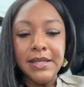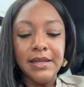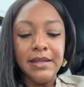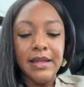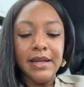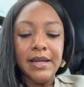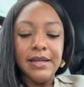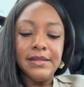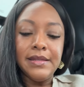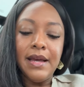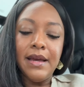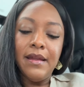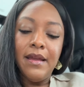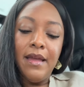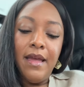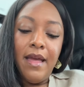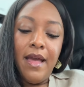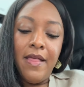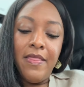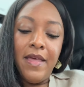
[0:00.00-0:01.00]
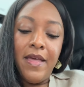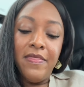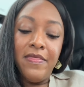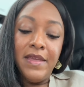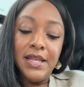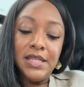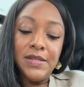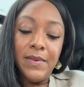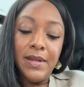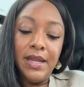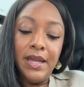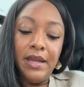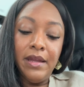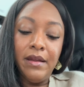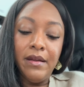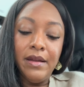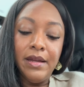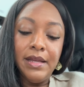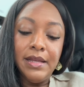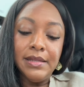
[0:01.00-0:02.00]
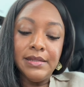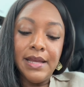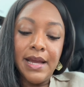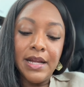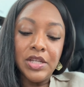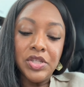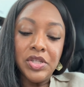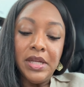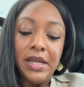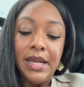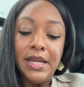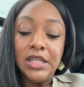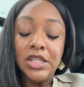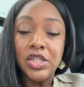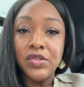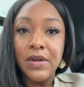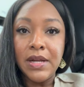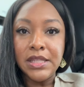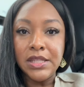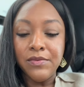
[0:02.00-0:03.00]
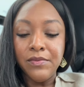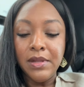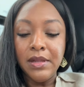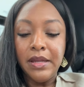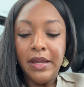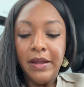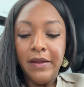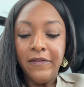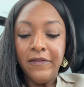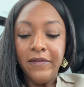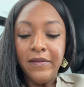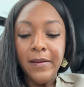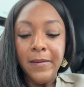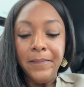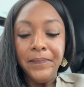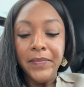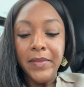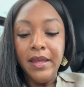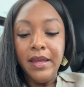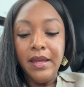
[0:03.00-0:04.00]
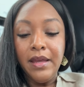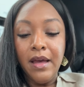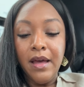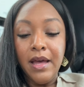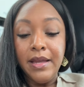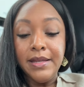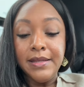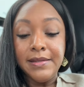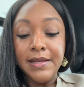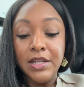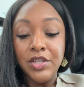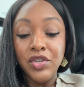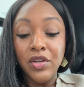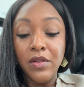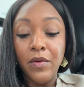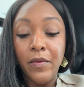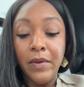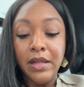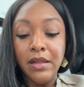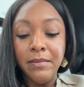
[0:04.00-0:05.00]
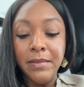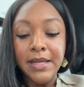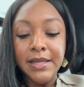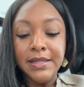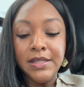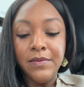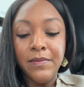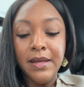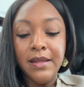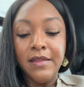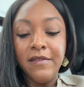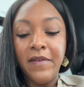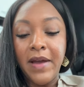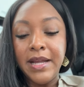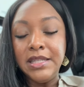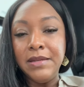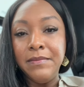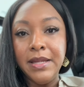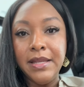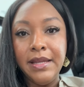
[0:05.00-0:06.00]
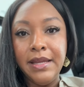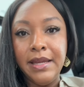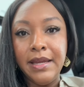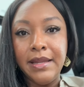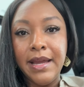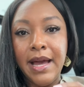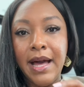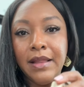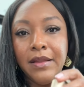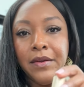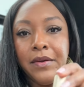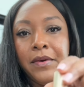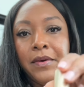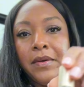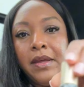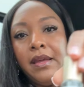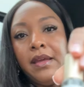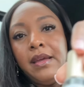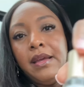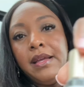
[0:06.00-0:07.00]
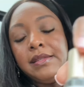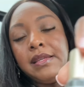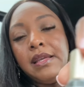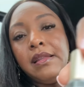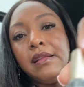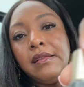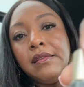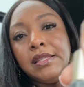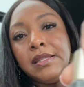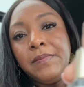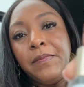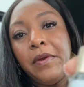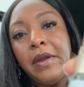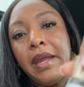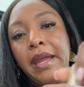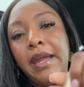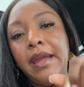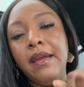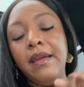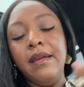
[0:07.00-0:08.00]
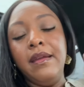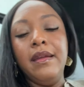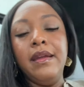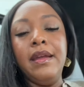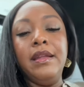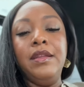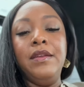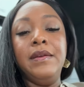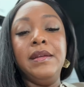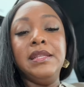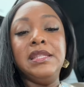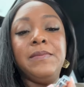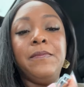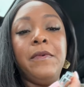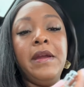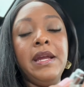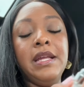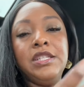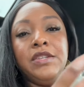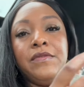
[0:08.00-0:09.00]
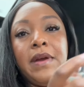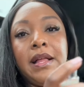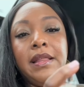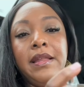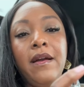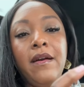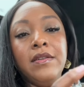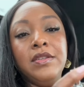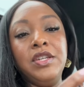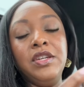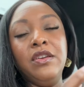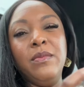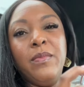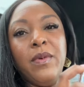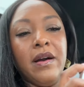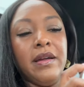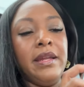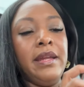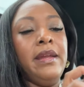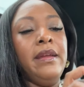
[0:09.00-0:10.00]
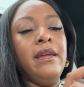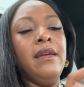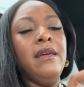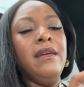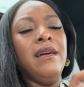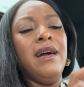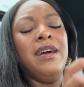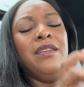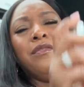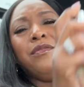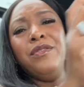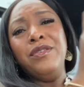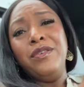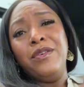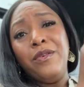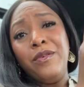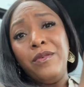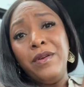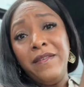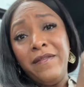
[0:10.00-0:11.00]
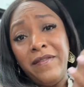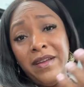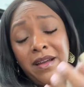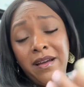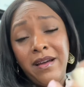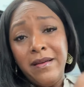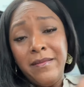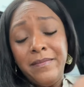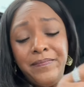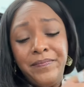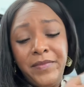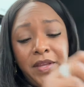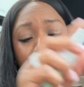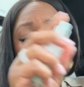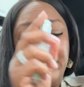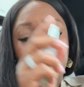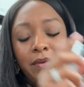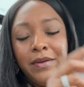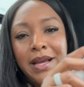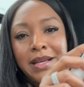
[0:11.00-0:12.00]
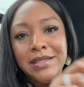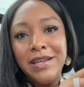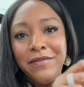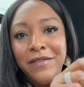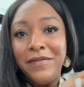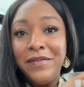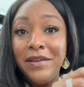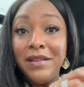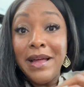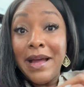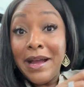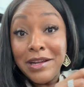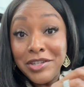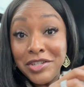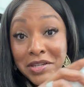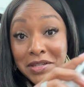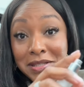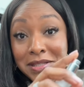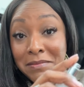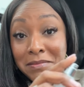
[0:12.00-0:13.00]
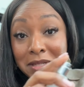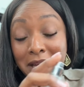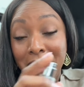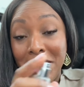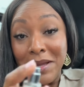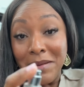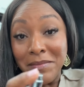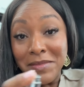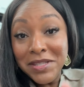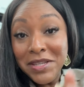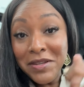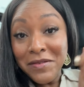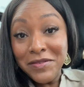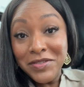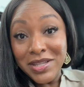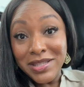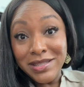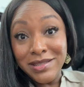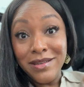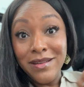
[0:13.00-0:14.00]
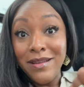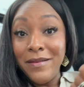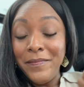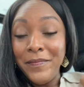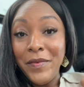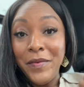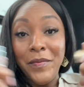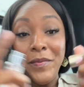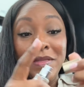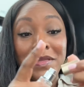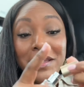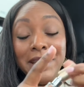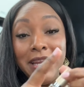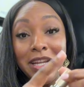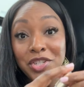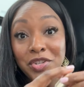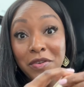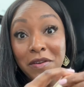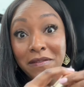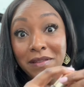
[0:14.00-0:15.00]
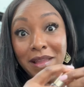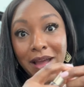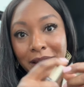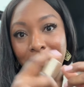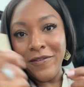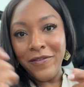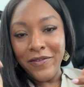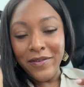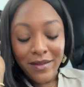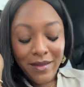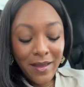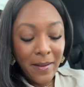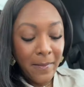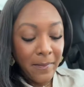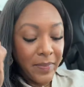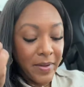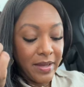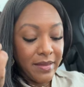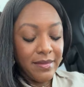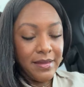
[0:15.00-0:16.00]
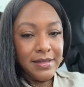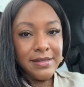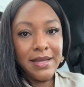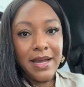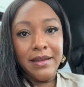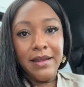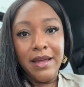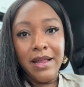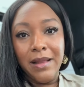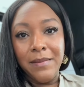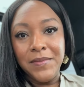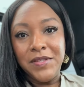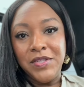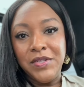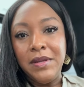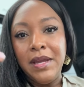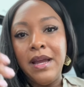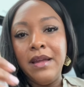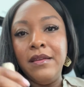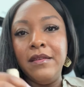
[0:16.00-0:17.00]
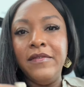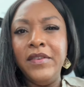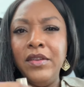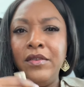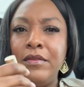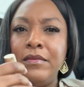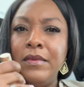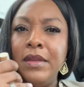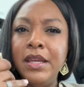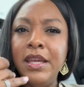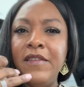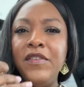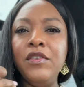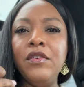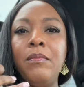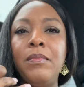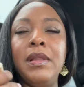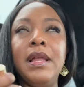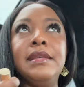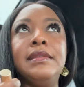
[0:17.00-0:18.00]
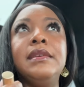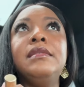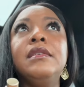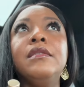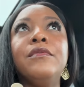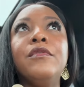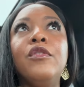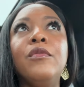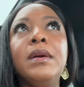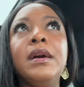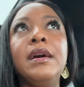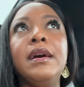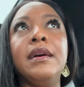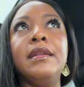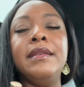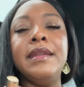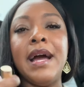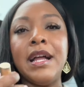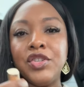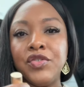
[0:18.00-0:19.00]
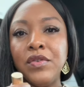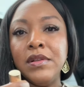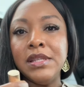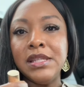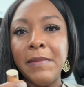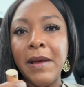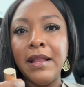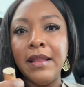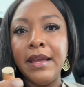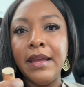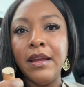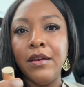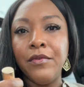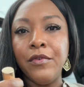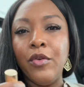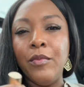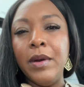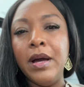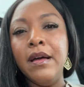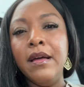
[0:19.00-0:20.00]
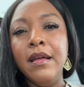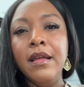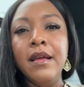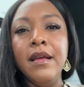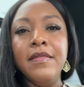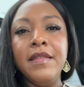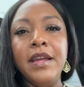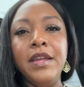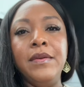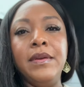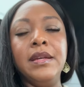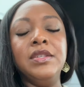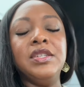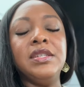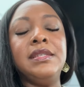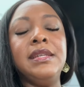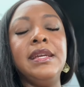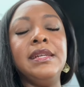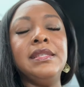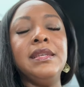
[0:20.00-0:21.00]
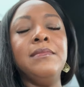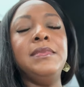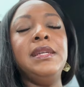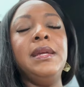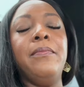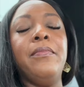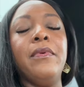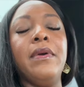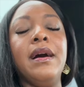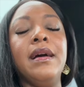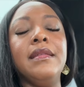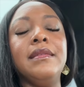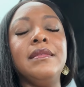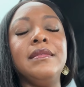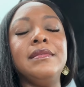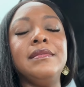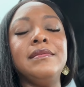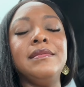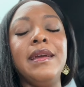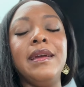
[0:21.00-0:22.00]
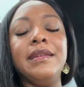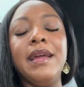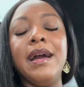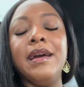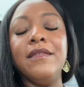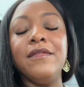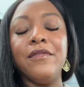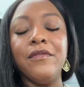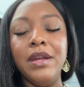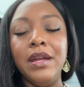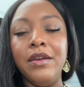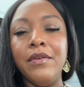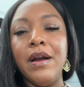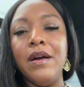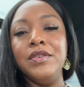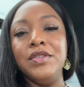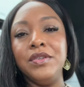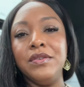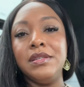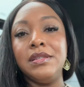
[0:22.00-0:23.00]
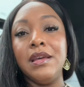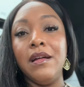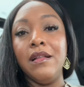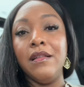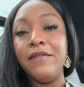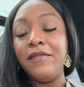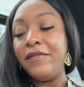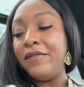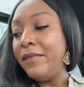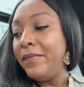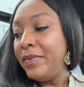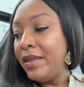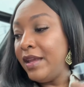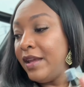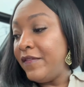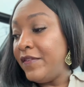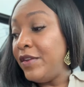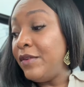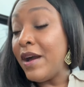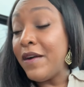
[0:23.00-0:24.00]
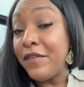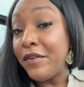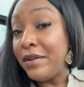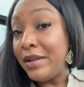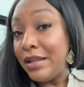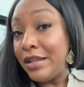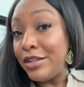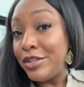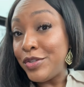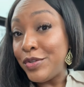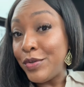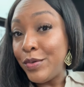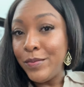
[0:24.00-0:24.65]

like I said. And then this one here is actually a stress relief essential oil mist with vitamin E and aloe. It's a little spray, and you can spray it directly onto your body. I don't know if you know, you guys ever feel anxious sometimes, you know, just with the nature of life, but this kind of helps to kind of, you know, give you a pleasant aroma, a natural smelling aroma that you can just take some deep breaths and kind of reground yourself if you ever needed to.